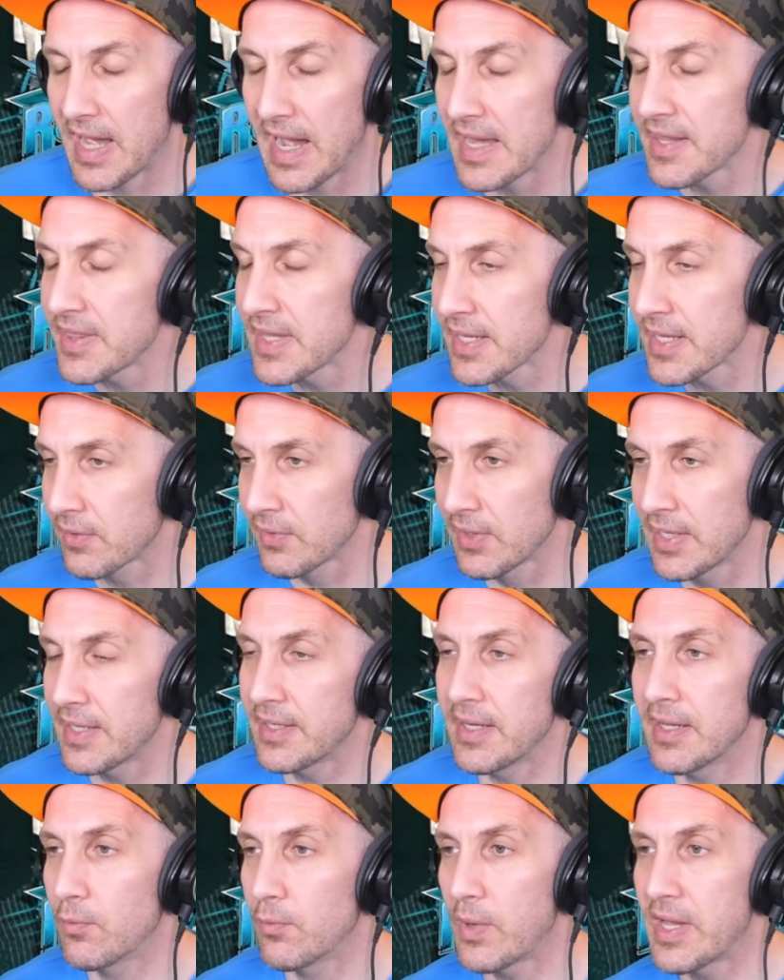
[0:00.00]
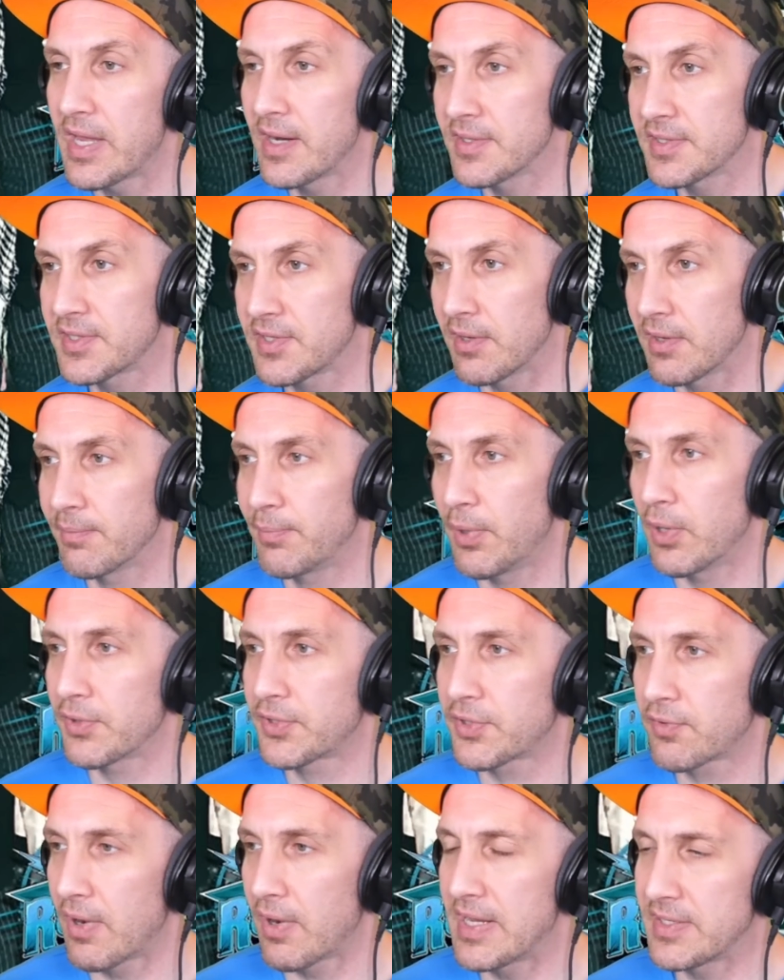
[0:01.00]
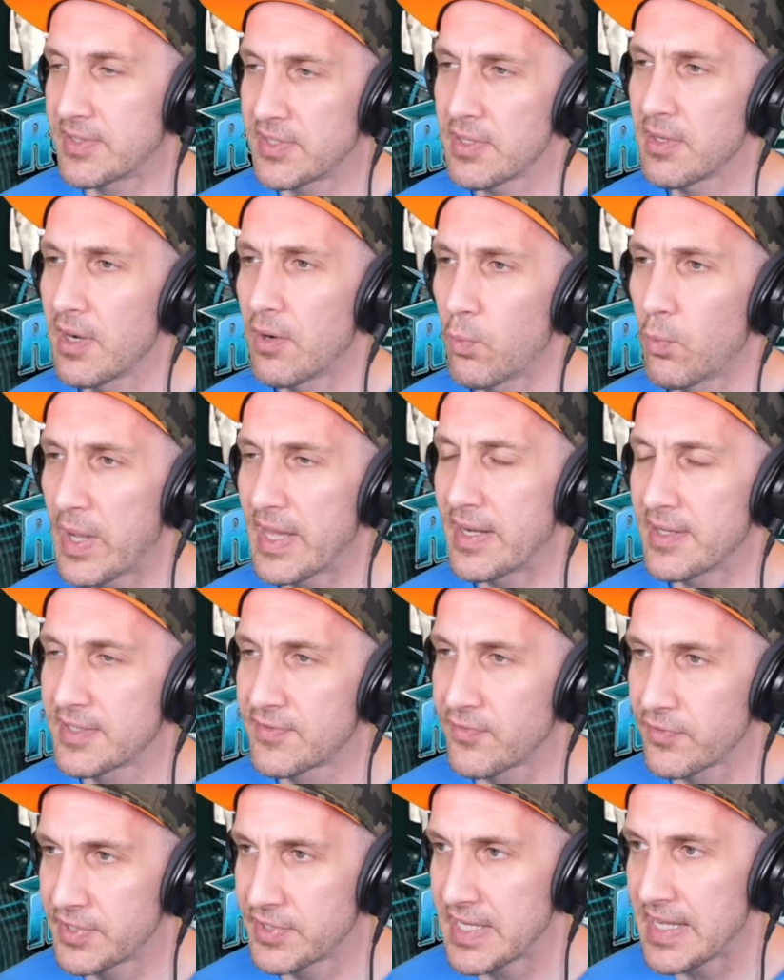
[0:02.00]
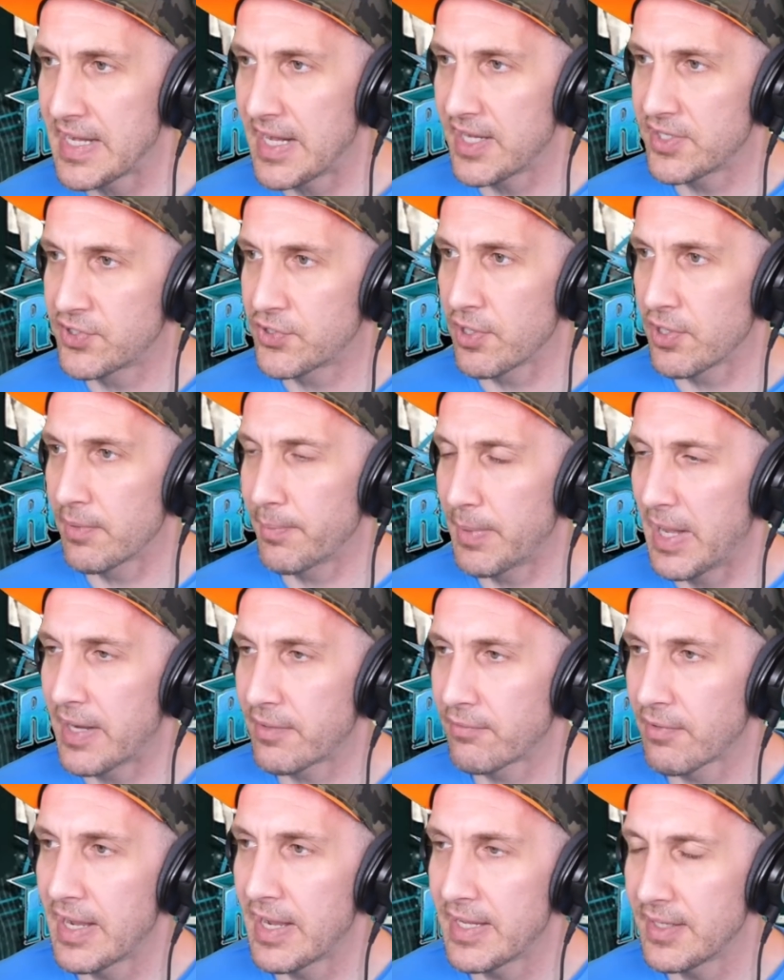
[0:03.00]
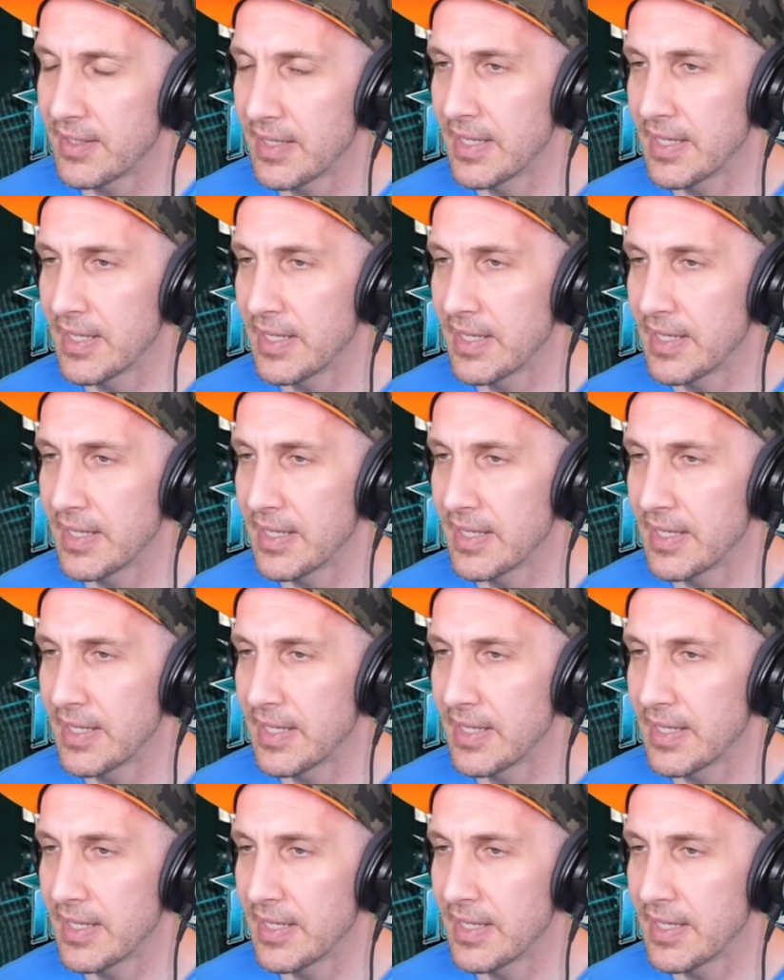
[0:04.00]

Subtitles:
I think Lit and Wheatus are both great. So, you know, Wheatus for Teenage Dirtbag, right?